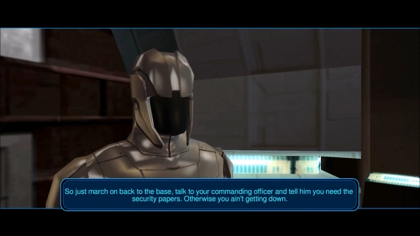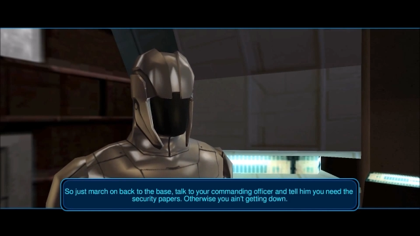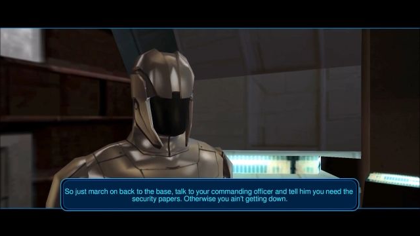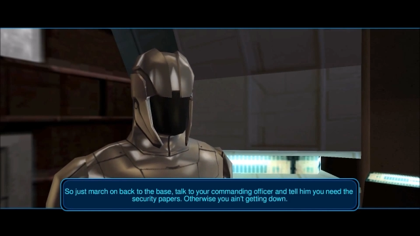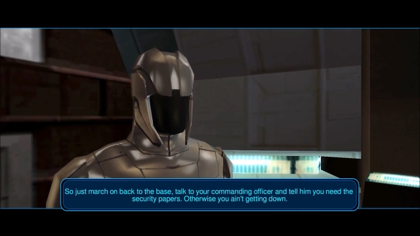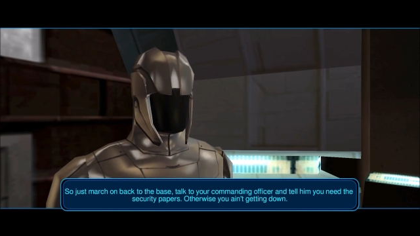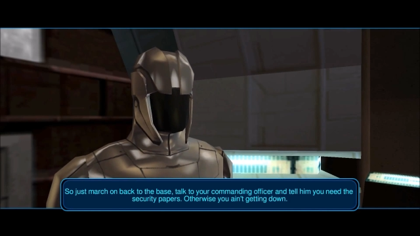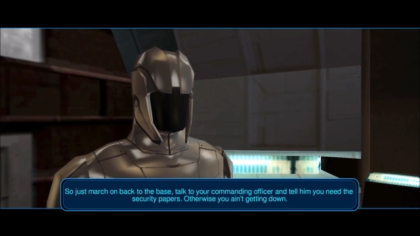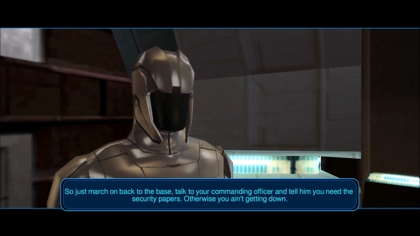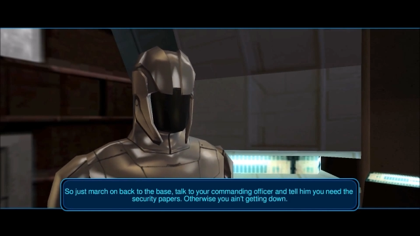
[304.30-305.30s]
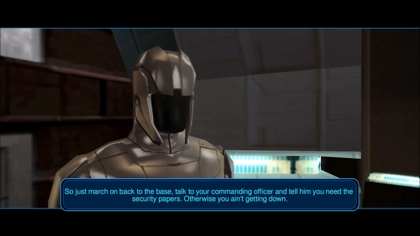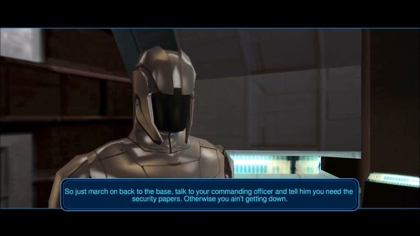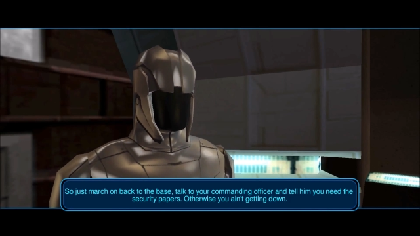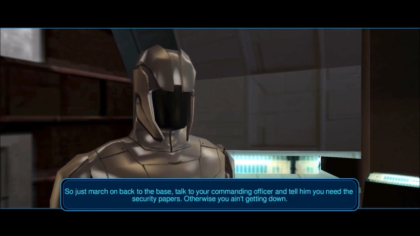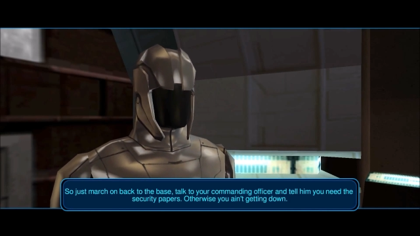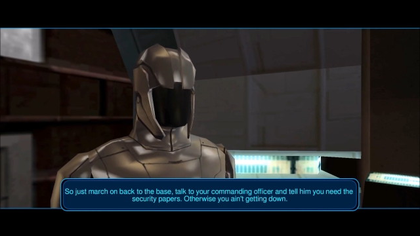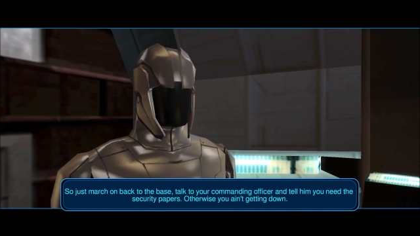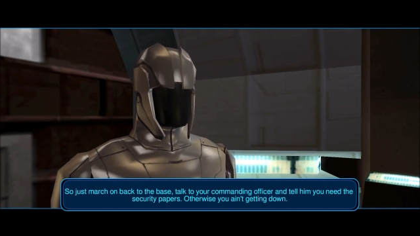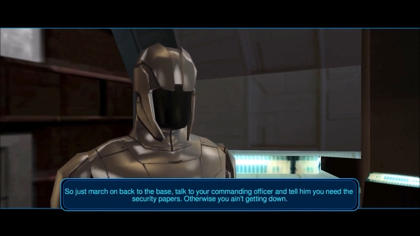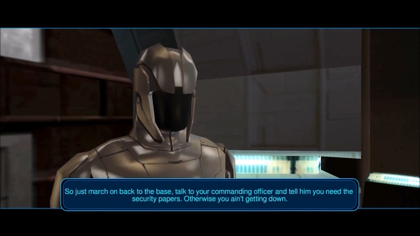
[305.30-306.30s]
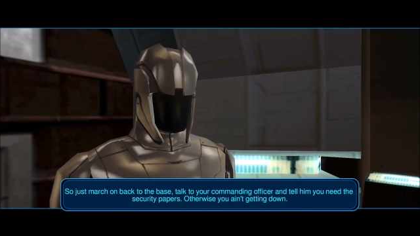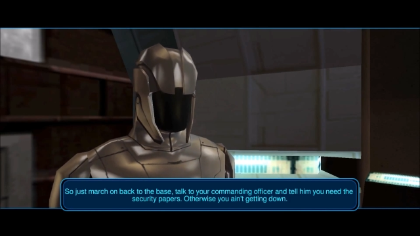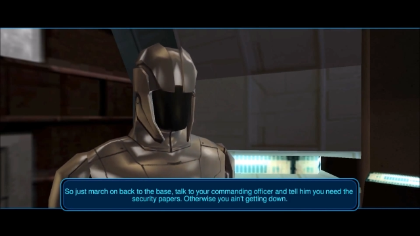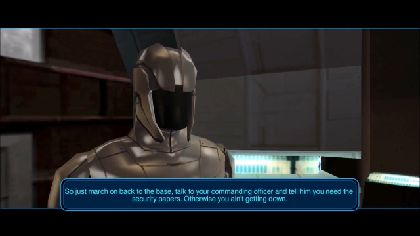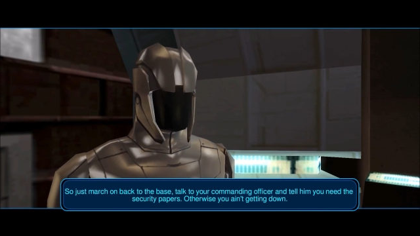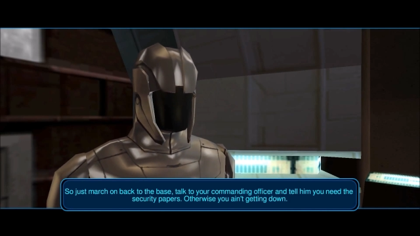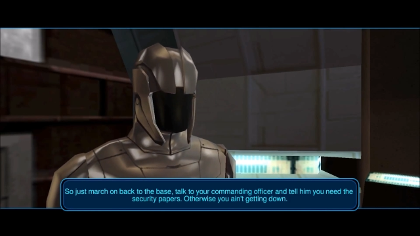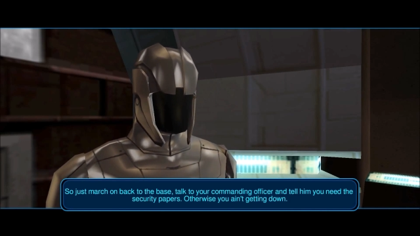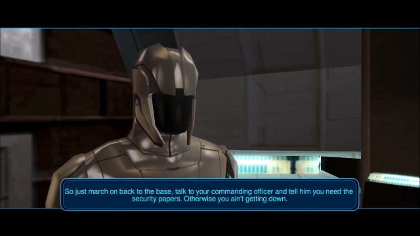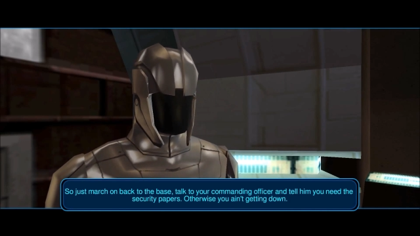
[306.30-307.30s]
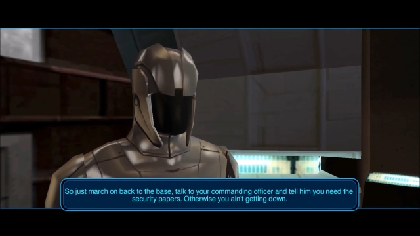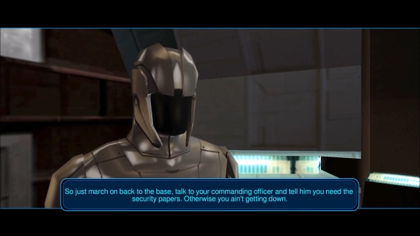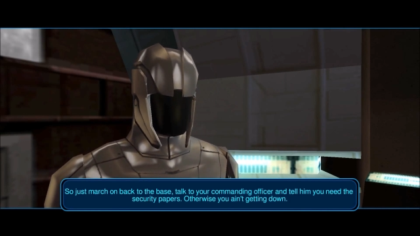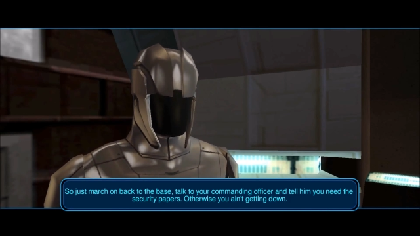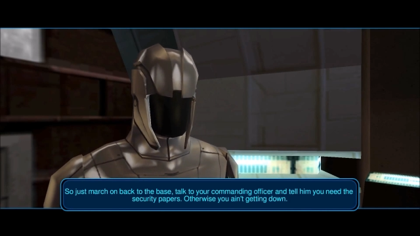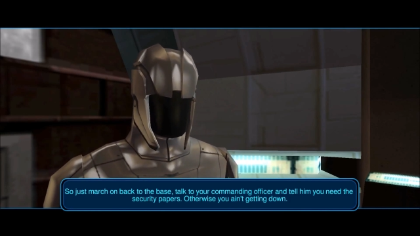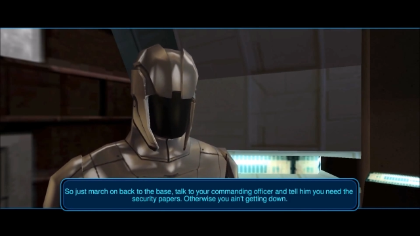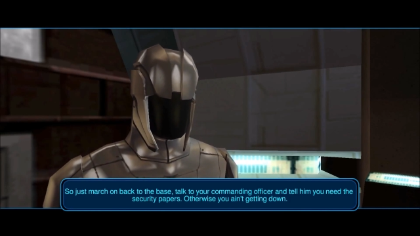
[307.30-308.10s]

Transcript: [unreadable: no face in view]